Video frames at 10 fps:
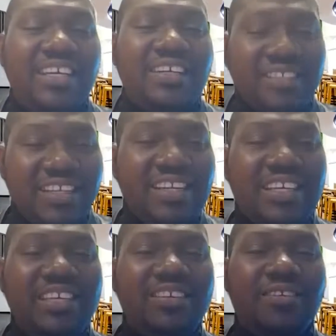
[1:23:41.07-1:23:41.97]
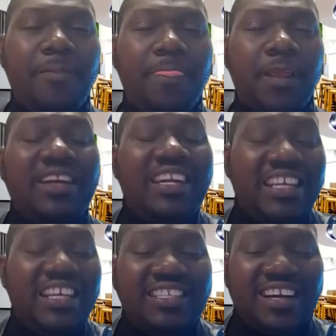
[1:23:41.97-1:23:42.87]
really
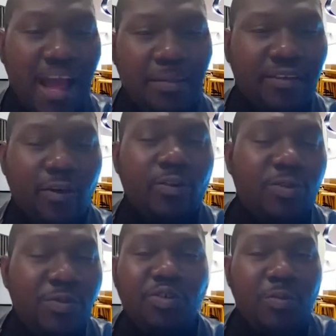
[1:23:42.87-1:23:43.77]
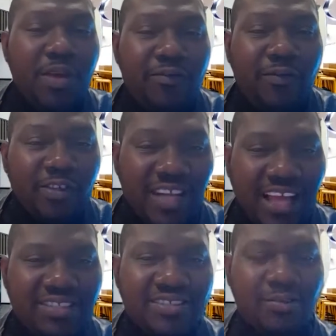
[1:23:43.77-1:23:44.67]
need cramming for you to be able to make first
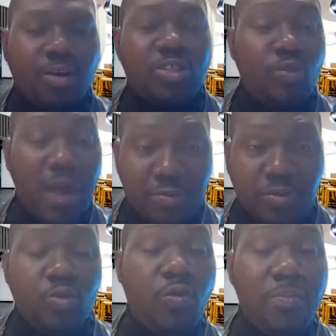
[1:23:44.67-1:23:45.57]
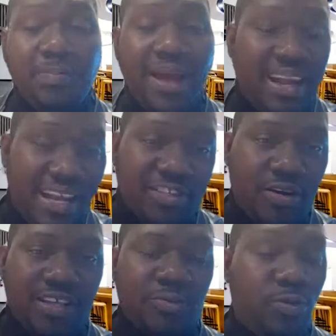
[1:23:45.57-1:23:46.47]
class. Because I'm sure you will meet bad
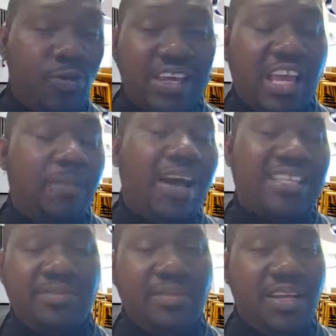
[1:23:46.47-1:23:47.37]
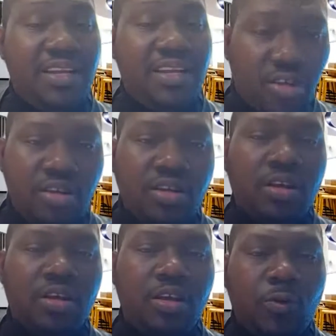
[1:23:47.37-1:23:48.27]
lecturers who don't care about assimilation,
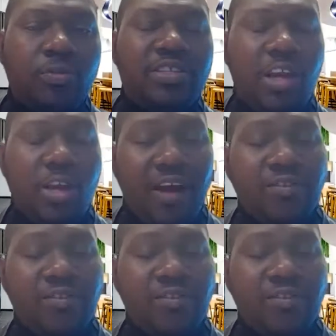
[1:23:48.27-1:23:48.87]
who will tell you have to